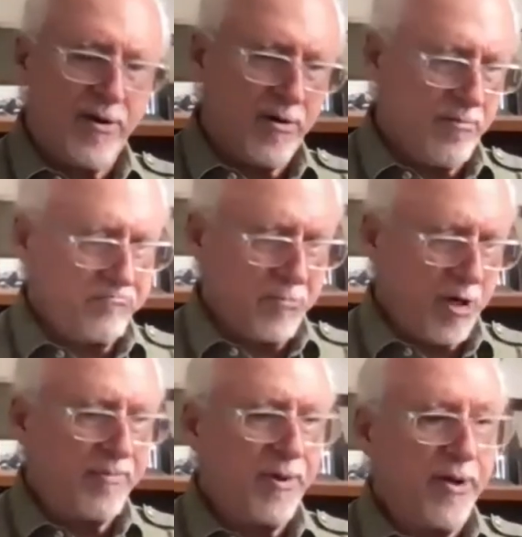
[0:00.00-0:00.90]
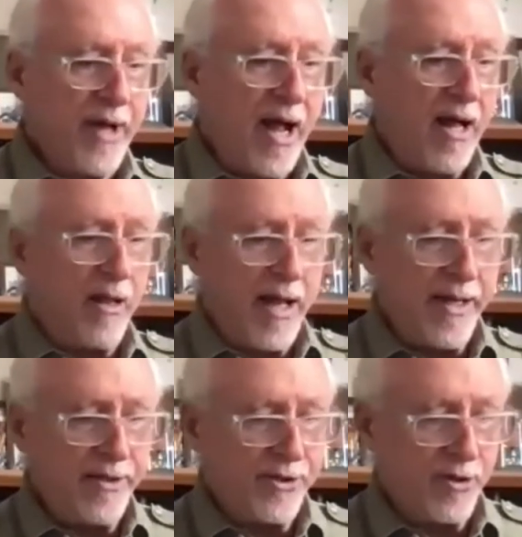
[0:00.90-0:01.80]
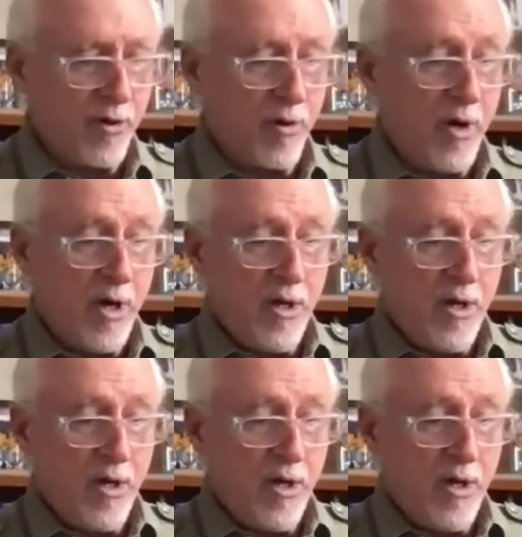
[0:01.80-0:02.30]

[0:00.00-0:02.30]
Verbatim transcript: a uh, couple of the highlights or